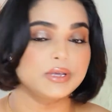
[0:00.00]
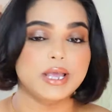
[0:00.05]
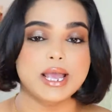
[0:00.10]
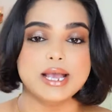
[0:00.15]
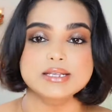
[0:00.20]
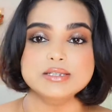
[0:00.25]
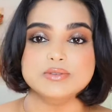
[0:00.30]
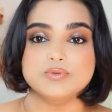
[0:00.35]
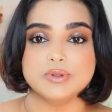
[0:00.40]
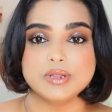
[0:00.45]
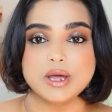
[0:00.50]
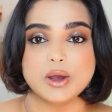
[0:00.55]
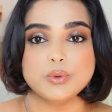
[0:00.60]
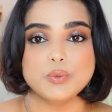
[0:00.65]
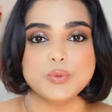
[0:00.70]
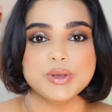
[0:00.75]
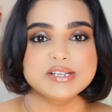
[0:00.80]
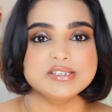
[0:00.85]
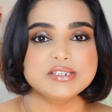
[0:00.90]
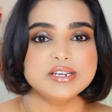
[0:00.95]
yes,
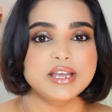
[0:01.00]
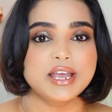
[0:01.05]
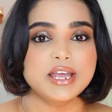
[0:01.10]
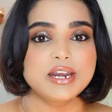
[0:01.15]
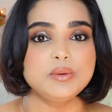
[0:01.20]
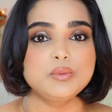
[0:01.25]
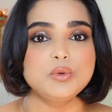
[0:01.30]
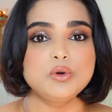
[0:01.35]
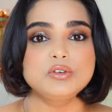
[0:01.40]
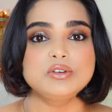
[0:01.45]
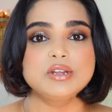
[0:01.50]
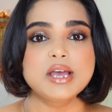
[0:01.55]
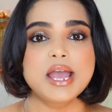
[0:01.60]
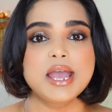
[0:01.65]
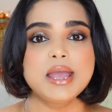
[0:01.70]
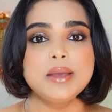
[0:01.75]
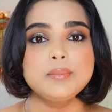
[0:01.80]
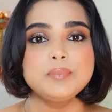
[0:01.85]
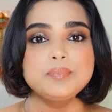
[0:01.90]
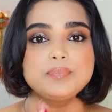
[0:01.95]
without wasting any more
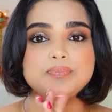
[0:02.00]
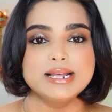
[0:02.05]
time,